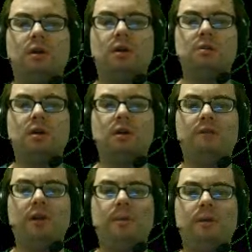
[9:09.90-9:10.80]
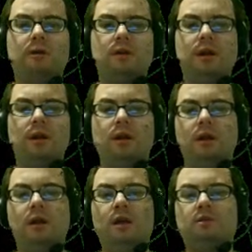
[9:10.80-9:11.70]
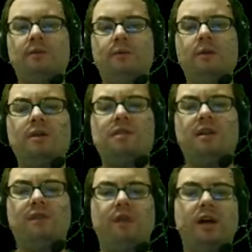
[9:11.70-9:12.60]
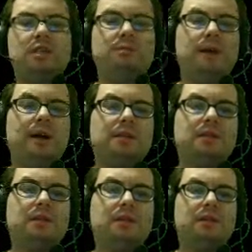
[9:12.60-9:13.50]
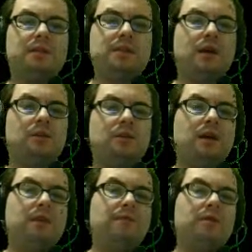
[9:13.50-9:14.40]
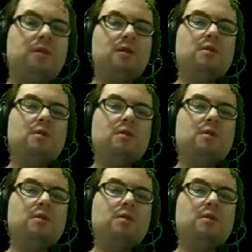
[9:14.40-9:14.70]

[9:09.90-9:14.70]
Tell us more. You saw your family, right? So if you want to see the flashbacks, you can say